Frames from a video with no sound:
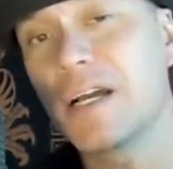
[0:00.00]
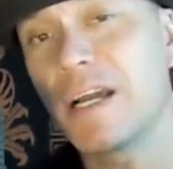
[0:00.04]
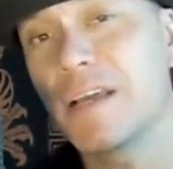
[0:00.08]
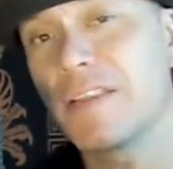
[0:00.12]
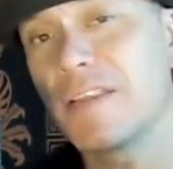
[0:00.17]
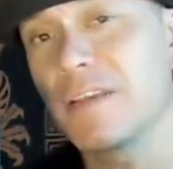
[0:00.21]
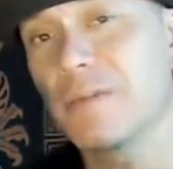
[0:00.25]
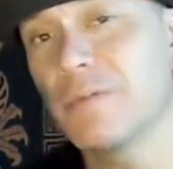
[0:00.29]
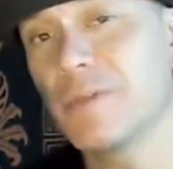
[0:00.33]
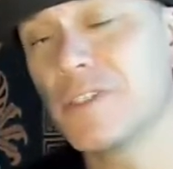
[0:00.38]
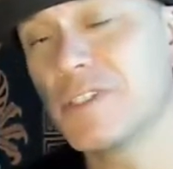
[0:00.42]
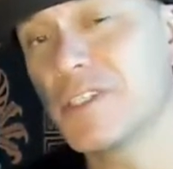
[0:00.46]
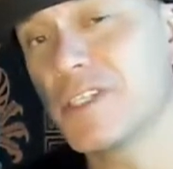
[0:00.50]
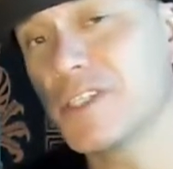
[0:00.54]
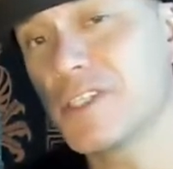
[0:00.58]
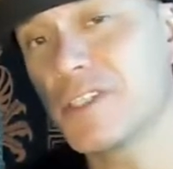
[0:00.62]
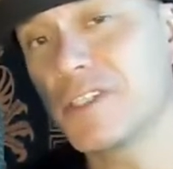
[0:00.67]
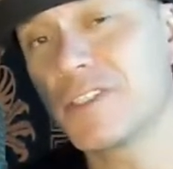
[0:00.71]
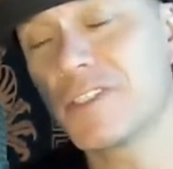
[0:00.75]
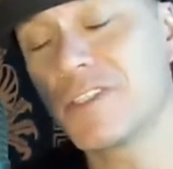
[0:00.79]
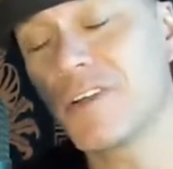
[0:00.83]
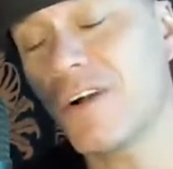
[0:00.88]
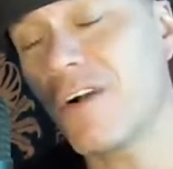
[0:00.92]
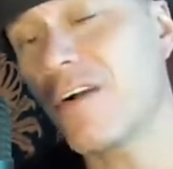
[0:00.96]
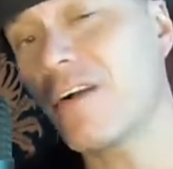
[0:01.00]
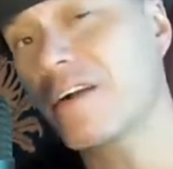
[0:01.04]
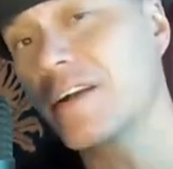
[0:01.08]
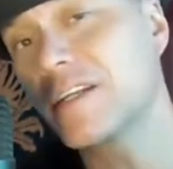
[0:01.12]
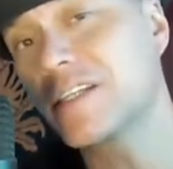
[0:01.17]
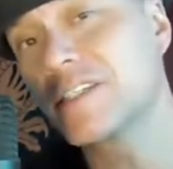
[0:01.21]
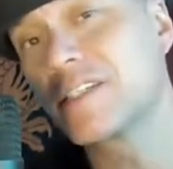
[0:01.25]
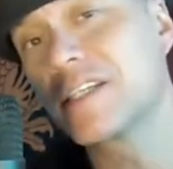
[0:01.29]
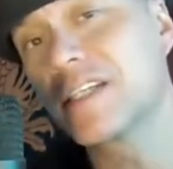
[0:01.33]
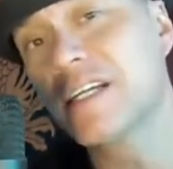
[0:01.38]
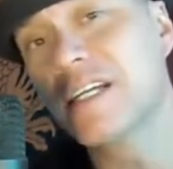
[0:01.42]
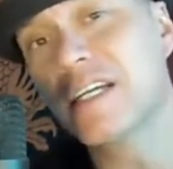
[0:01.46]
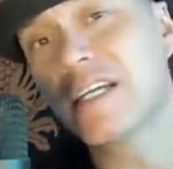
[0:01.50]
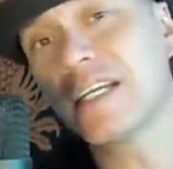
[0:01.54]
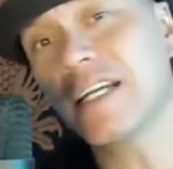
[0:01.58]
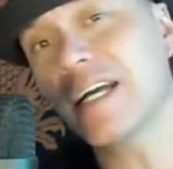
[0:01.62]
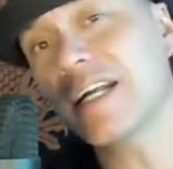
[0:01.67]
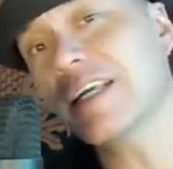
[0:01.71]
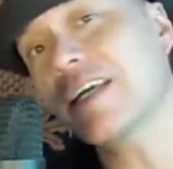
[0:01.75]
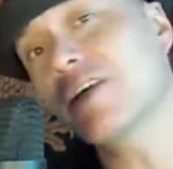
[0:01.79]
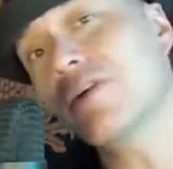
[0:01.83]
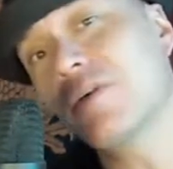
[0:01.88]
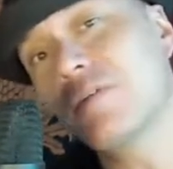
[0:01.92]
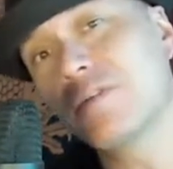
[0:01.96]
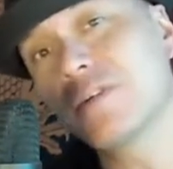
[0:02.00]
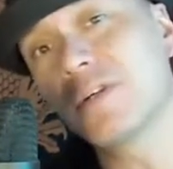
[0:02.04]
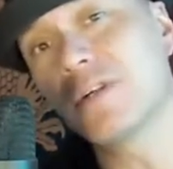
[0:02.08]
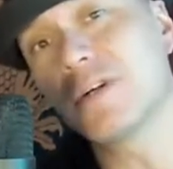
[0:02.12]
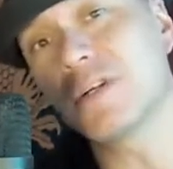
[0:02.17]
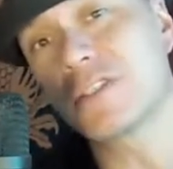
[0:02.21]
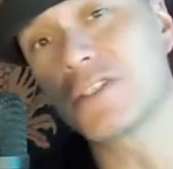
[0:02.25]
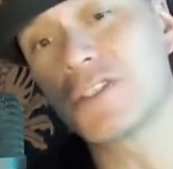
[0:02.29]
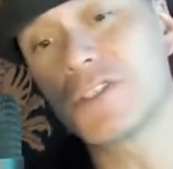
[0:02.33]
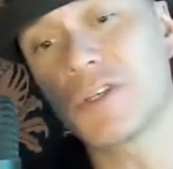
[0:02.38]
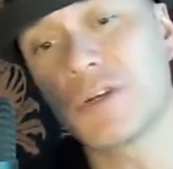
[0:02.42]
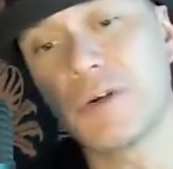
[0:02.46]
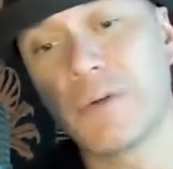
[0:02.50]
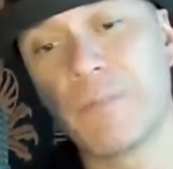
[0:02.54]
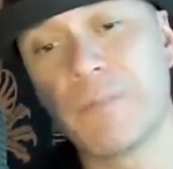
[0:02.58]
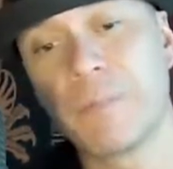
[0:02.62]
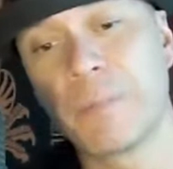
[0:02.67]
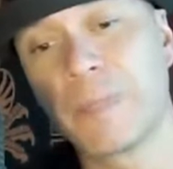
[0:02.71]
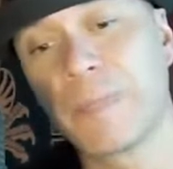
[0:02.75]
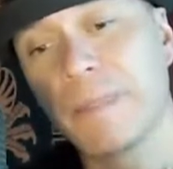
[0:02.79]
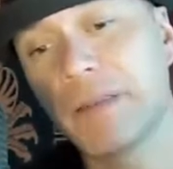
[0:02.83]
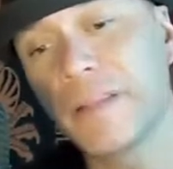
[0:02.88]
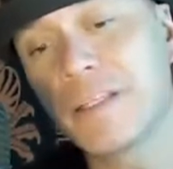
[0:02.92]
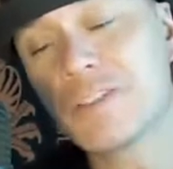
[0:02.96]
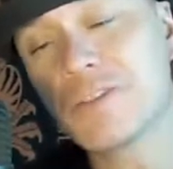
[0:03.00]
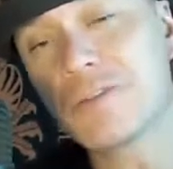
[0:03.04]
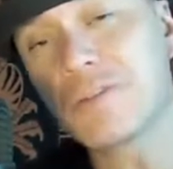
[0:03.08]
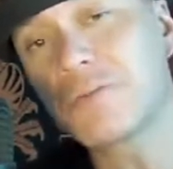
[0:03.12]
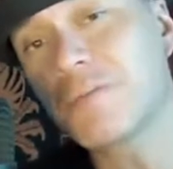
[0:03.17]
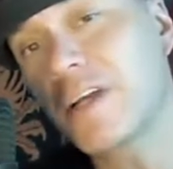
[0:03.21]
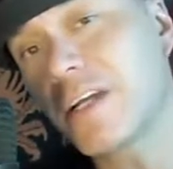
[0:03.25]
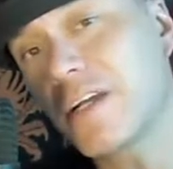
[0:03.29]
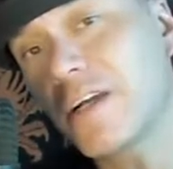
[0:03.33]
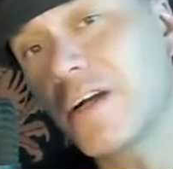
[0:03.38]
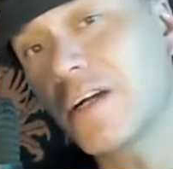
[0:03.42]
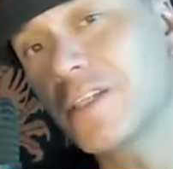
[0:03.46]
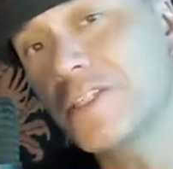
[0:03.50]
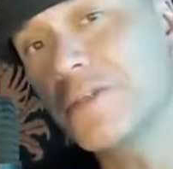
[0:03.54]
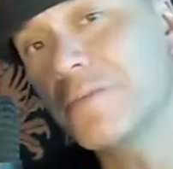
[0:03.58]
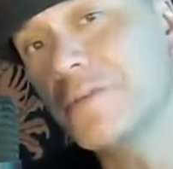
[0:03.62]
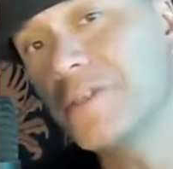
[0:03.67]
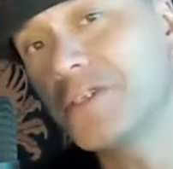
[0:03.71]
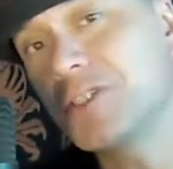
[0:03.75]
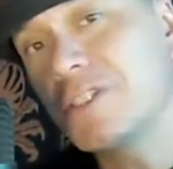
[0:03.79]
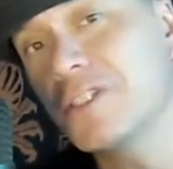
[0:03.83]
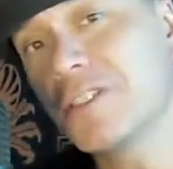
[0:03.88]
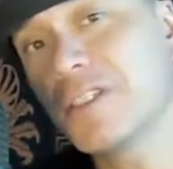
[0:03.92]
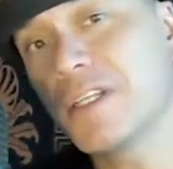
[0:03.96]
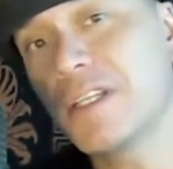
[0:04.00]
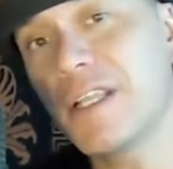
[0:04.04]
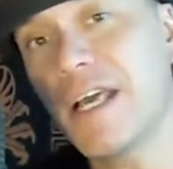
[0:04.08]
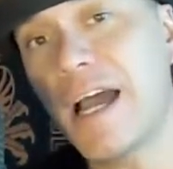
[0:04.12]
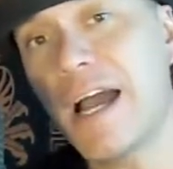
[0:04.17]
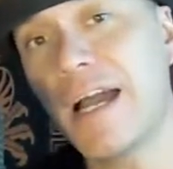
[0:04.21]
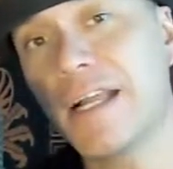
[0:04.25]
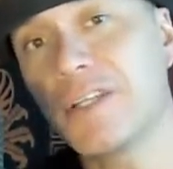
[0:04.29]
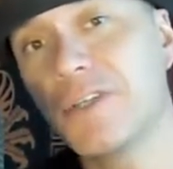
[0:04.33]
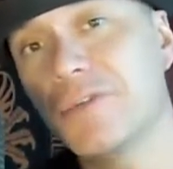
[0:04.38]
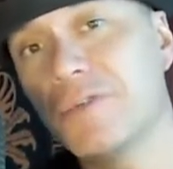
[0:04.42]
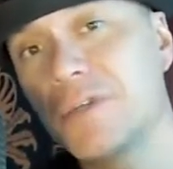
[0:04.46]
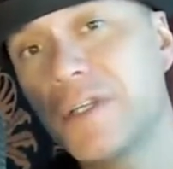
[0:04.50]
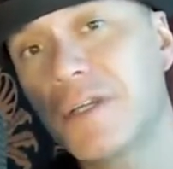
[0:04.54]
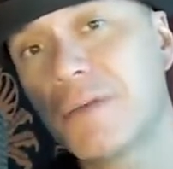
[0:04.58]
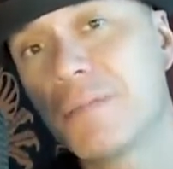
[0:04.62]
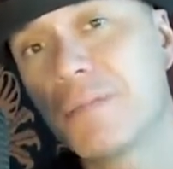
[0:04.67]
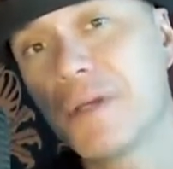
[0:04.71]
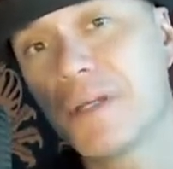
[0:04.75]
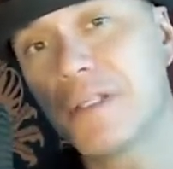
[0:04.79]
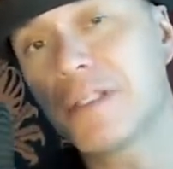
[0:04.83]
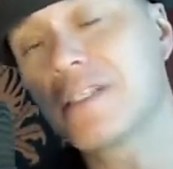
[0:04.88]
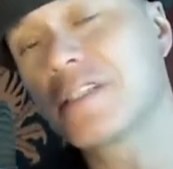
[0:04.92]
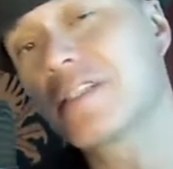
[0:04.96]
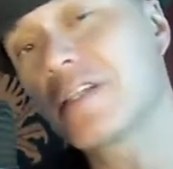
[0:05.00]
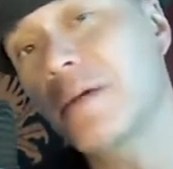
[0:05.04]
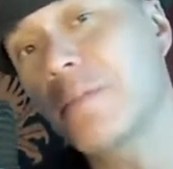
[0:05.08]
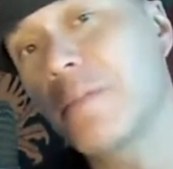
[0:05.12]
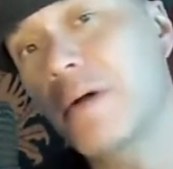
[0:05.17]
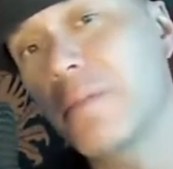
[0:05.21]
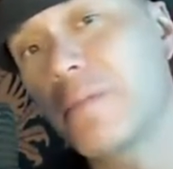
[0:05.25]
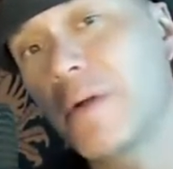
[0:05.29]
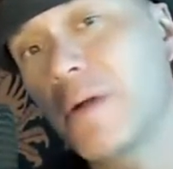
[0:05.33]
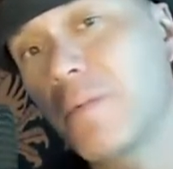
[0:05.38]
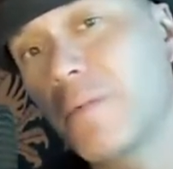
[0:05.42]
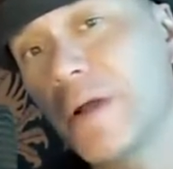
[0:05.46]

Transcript: I think musicians and artists kind of get overlooked. So this was my contribution to that. You can pick this up on my